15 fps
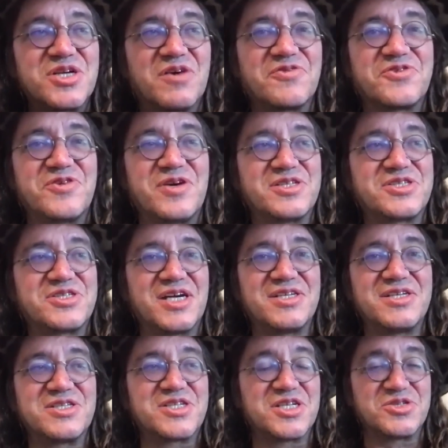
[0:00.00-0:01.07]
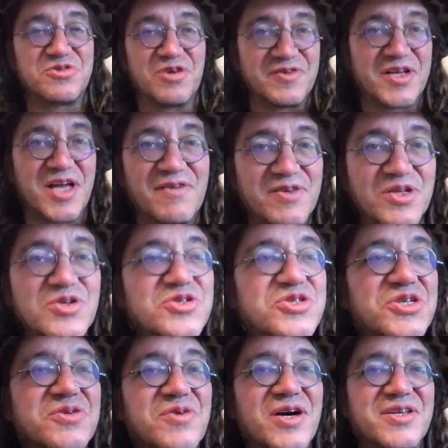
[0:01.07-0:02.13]
self-transcendence has driven
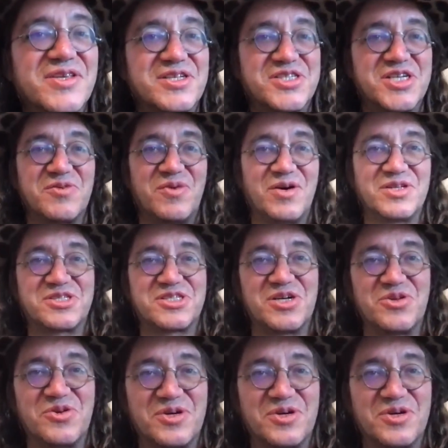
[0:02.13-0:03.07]
evolution, right? That's how one-celled